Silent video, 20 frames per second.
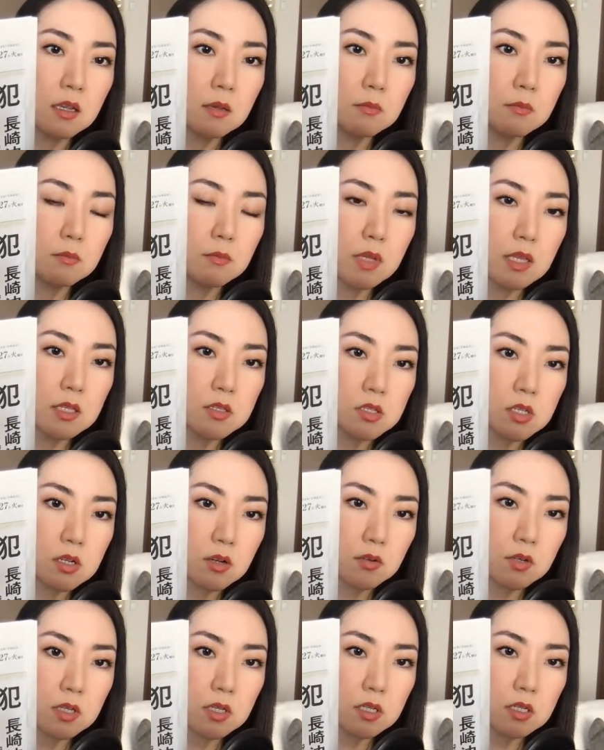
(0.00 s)

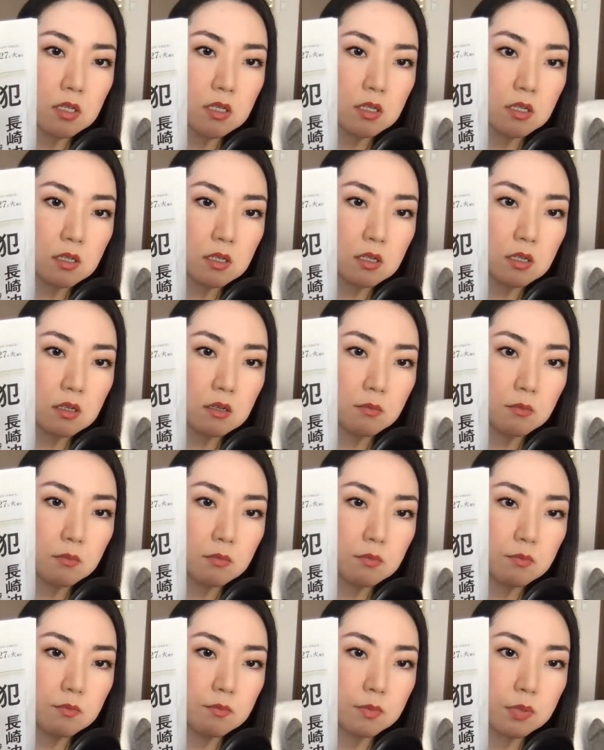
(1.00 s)
military
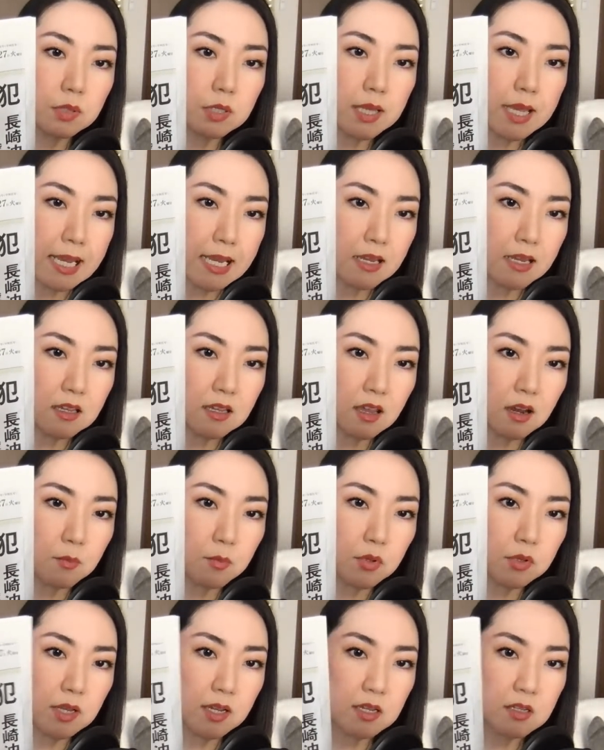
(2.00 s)

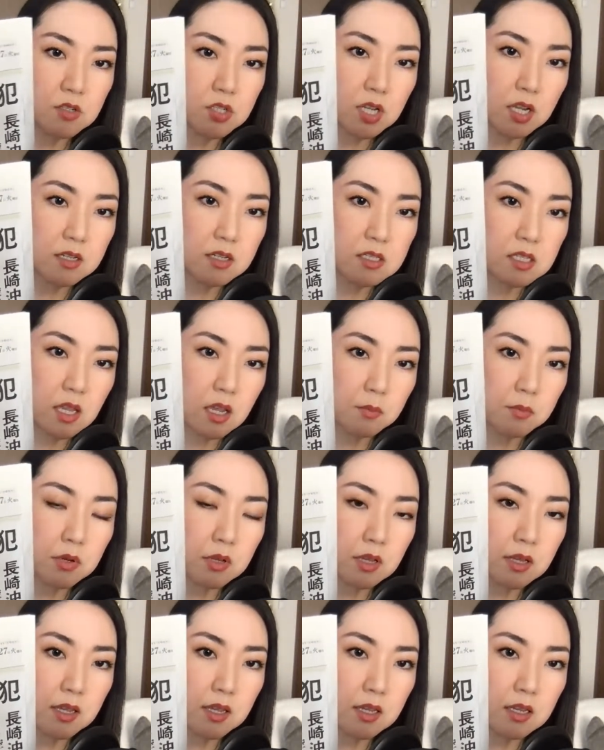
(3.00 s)
airplane, Chinese
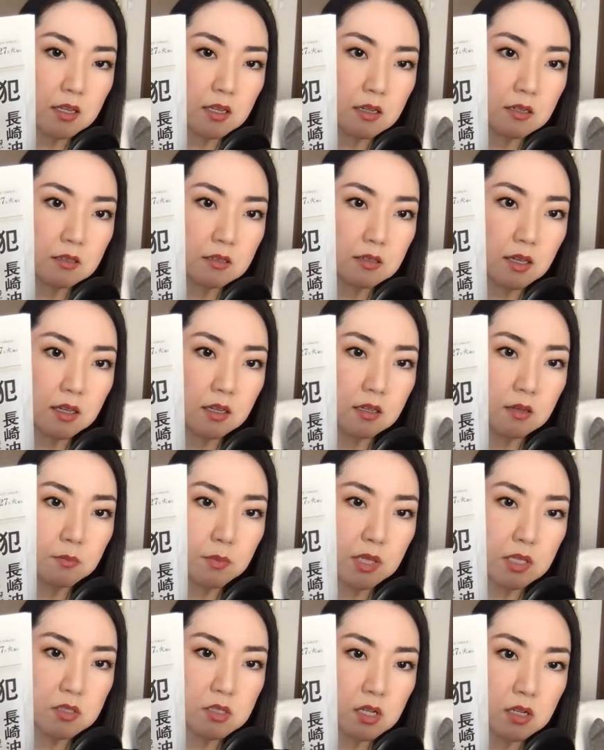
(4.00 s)
airplane, like a
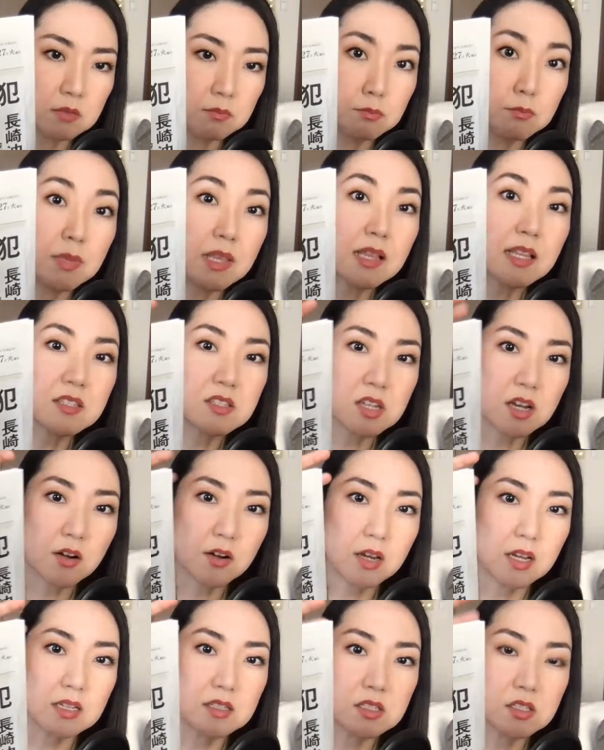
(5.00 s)

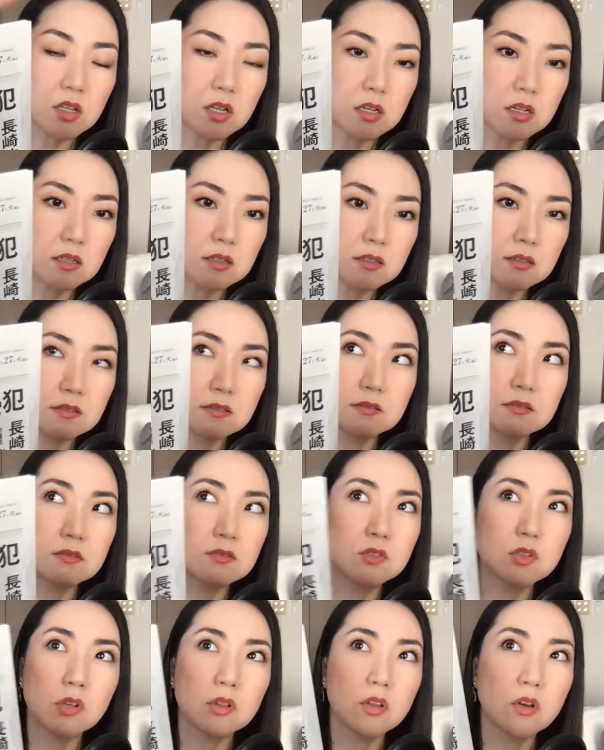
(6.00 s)
military. It's not
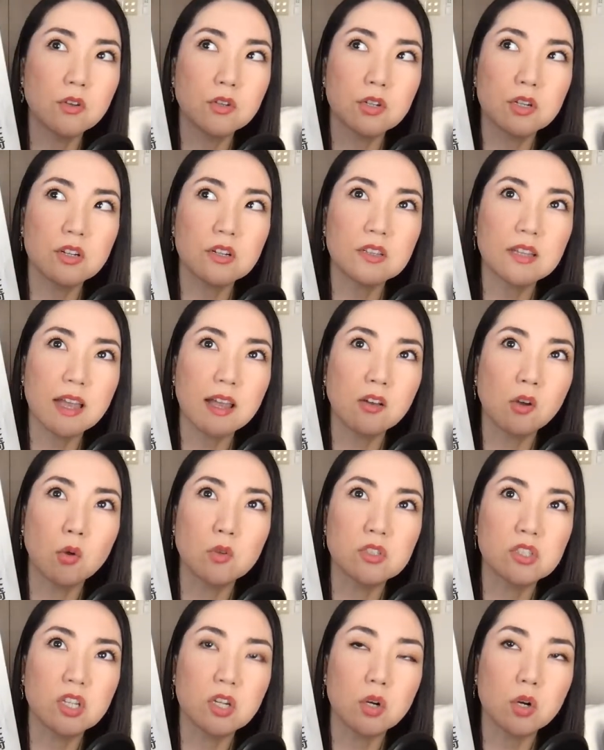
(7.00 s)
no longer like
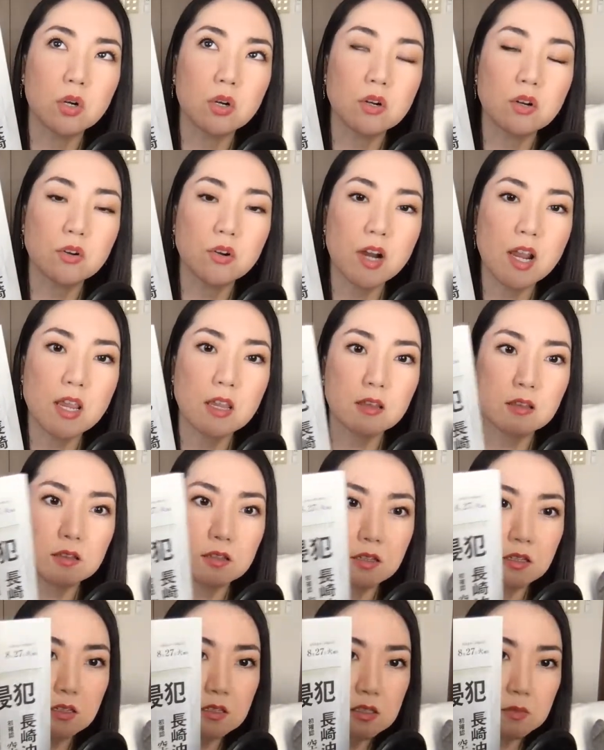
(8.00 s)
Coast Guard or
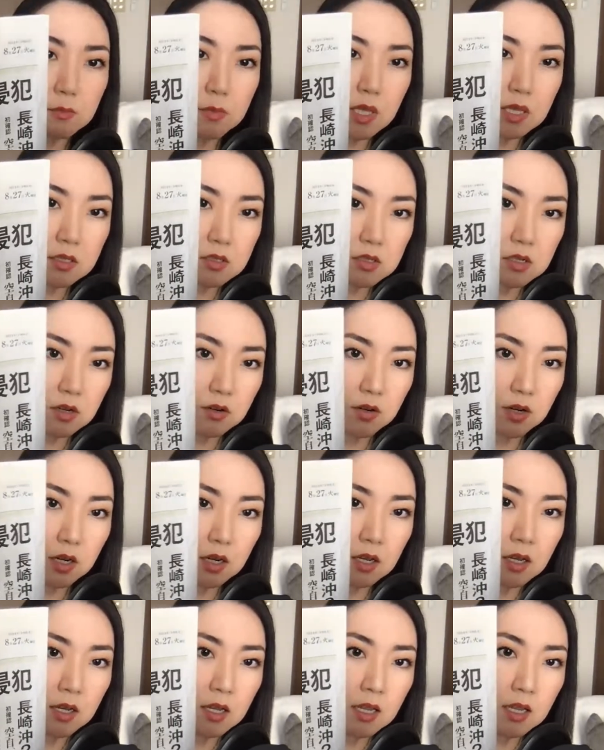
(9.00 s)
anything. It's
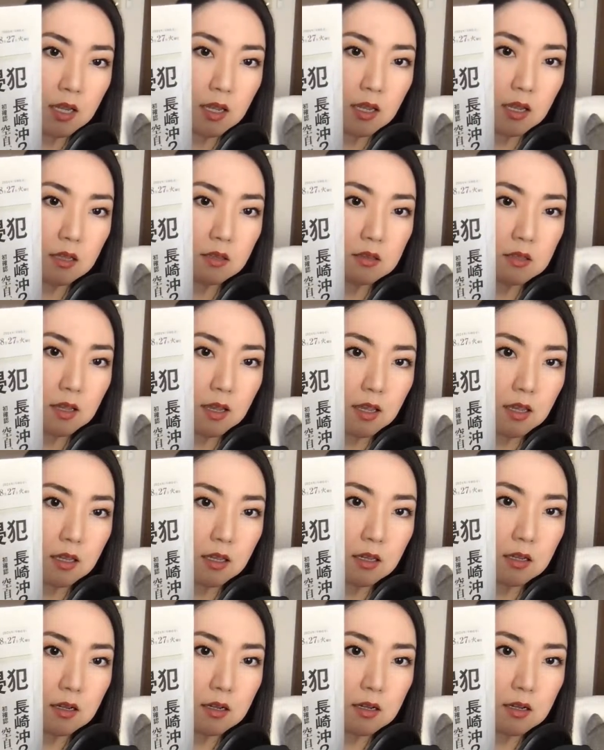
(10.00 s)
military, and they